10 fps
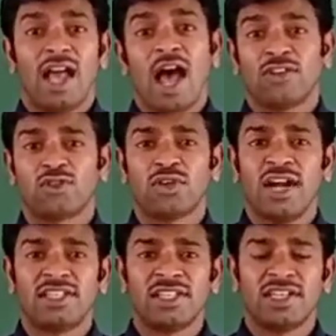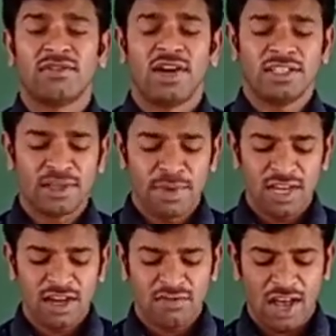Astronaut, children, what is the
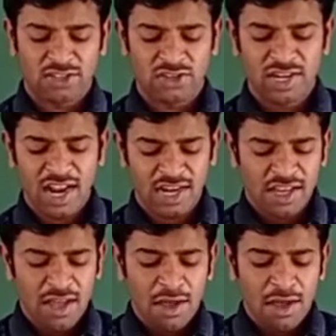meaning of astronaut?